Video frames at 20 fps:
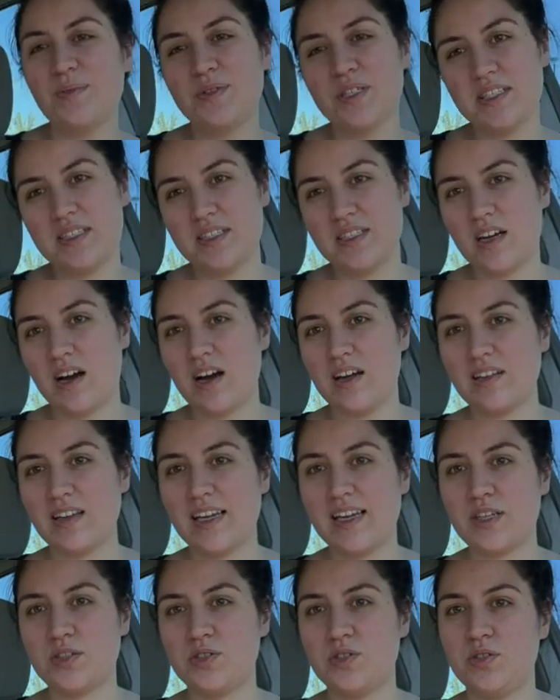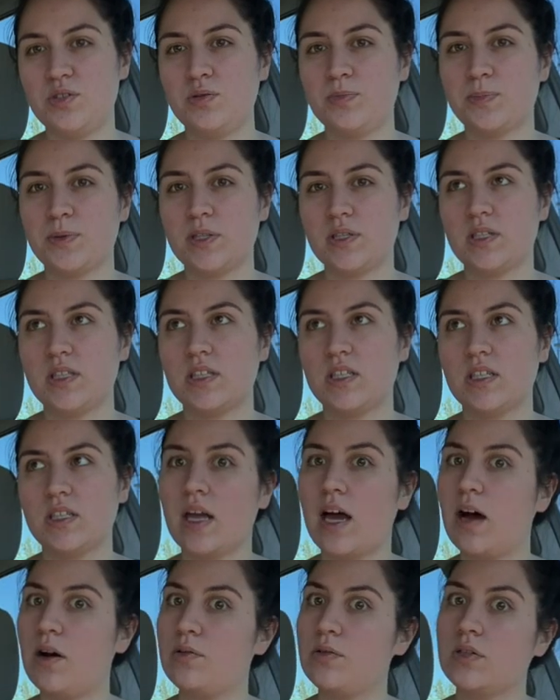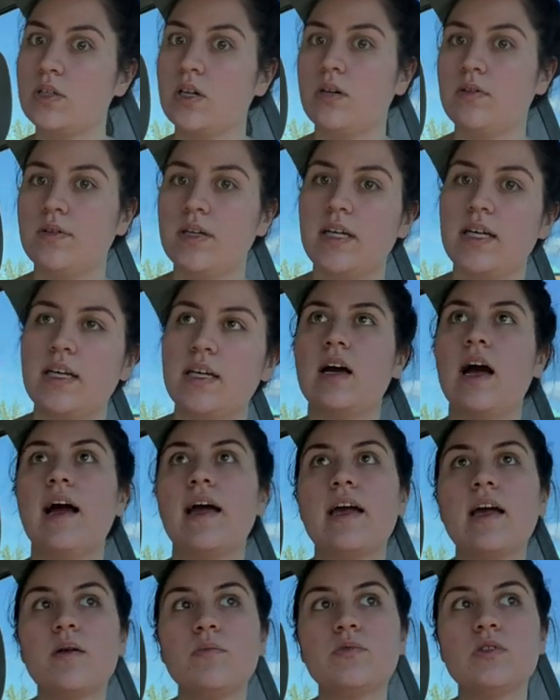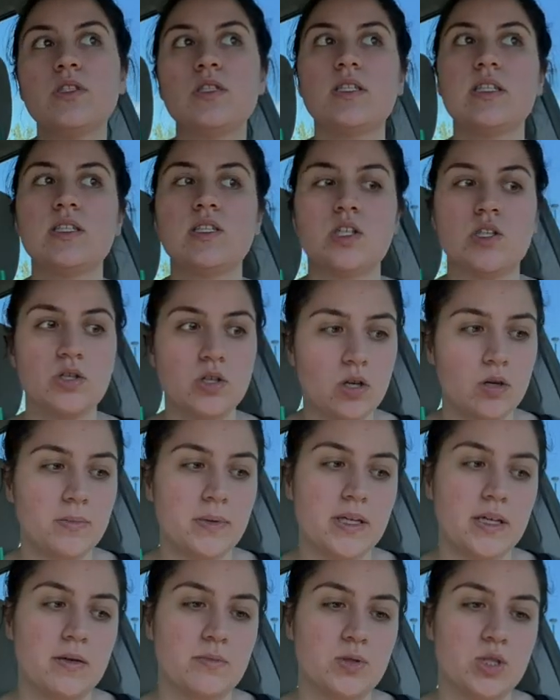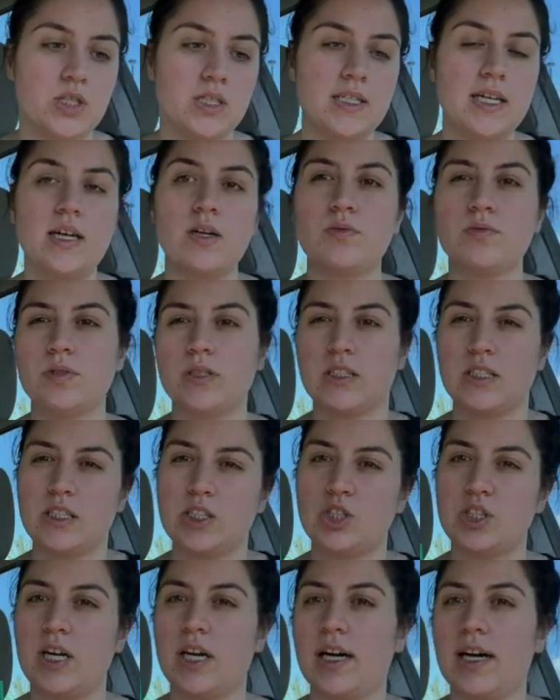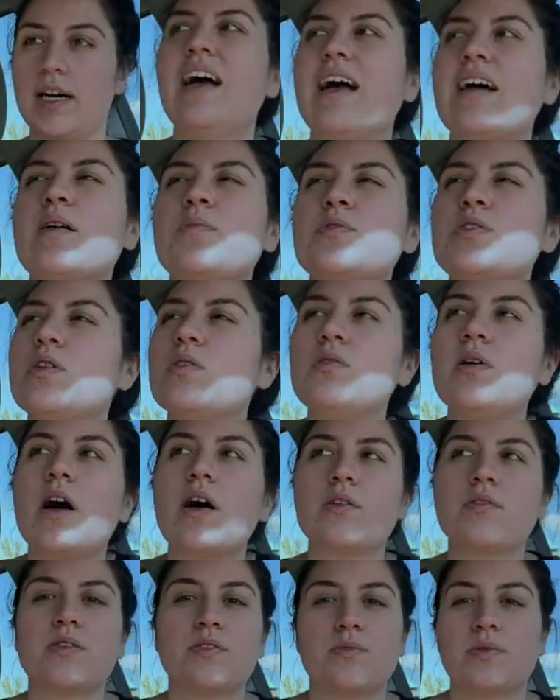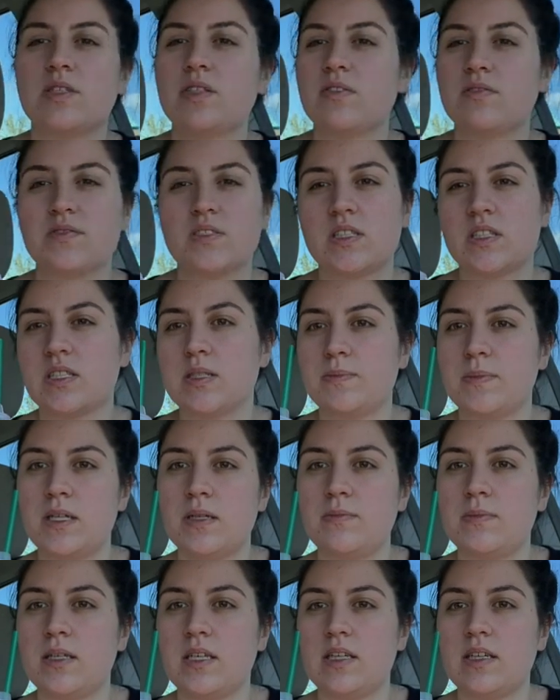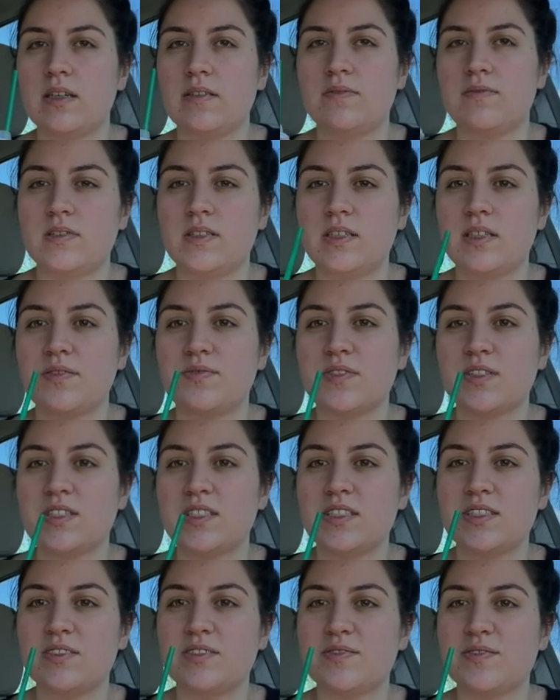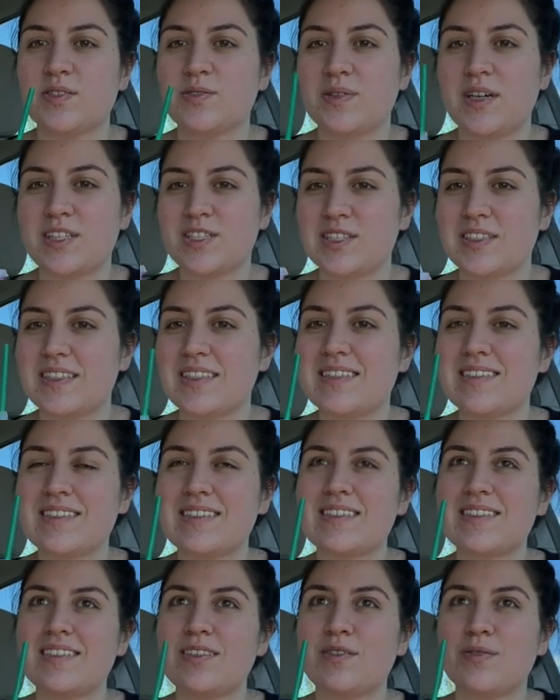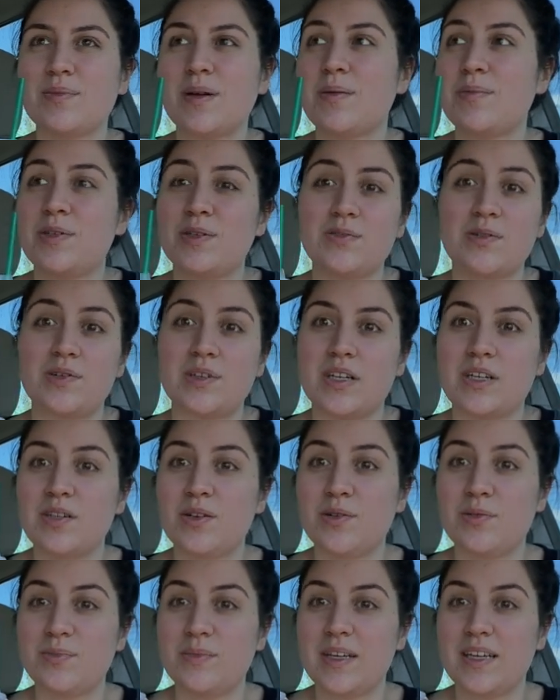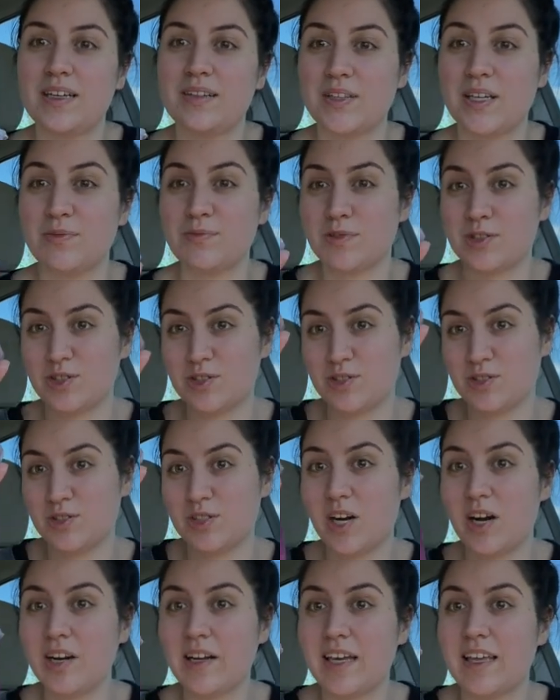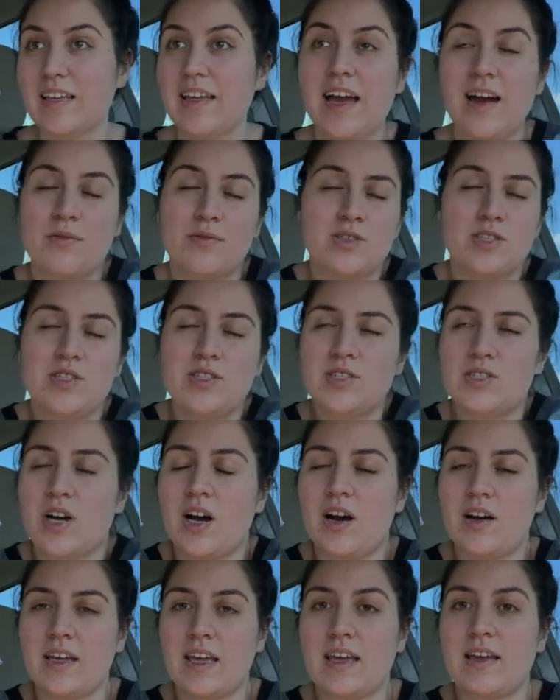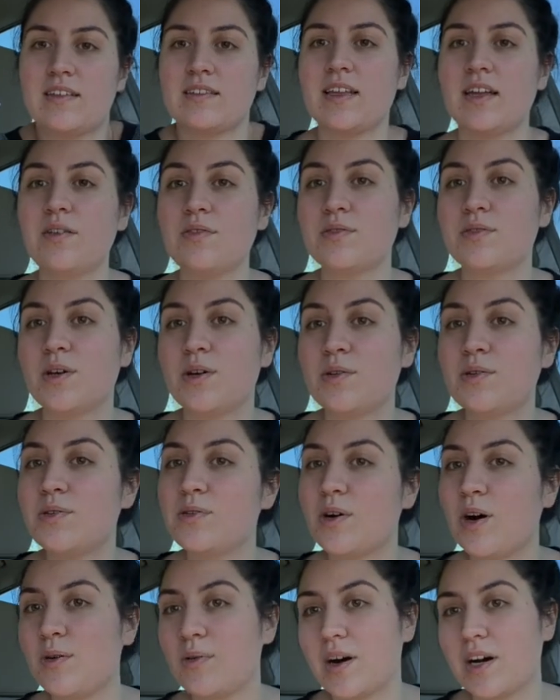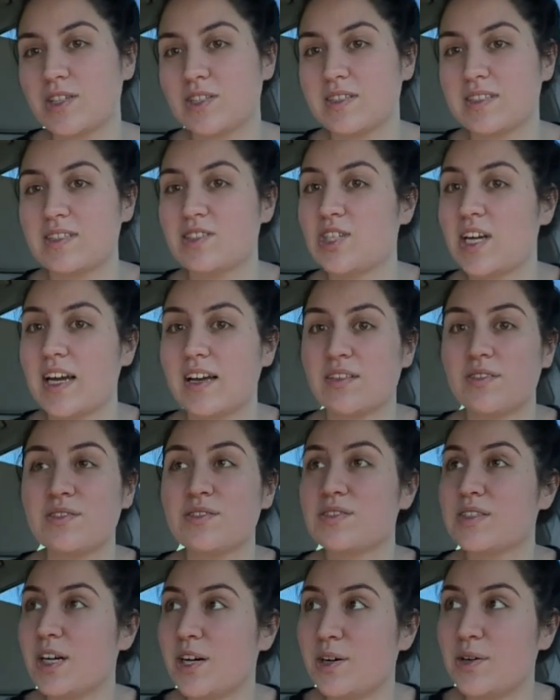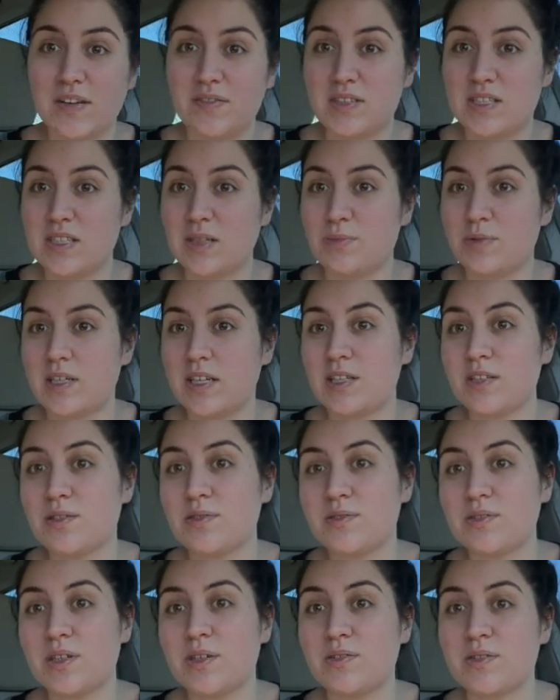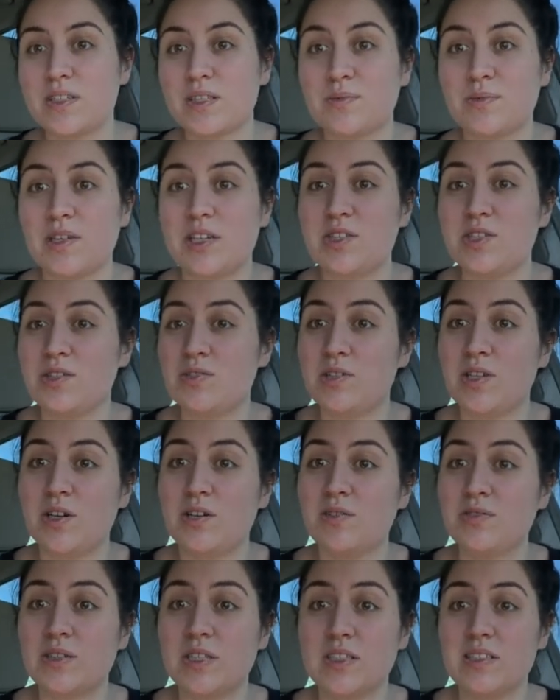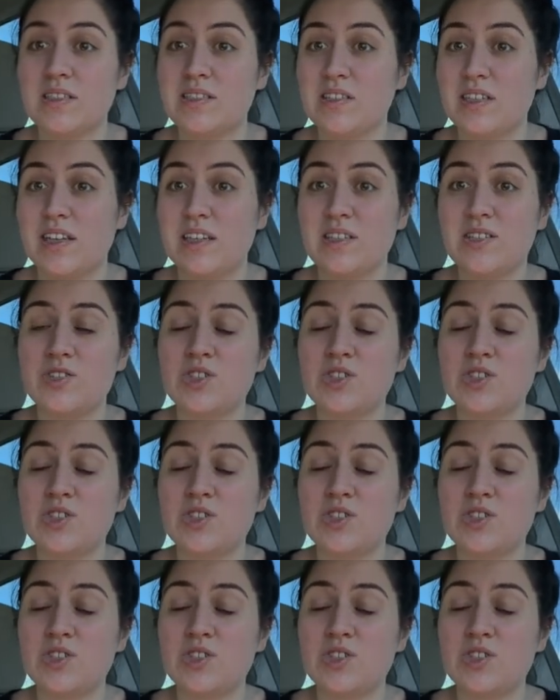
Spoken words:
just not like super outgoing. I am once you get to know me. I'm just like really shy. Like I'm so awkward when you'll first meet me. If you ever do, if you're watching this, or maybe you already know me, then we're talking. Yeah, we're just talking, because I don't know who all watches this channel. So if it's someone I don't know or someone I do know, this is us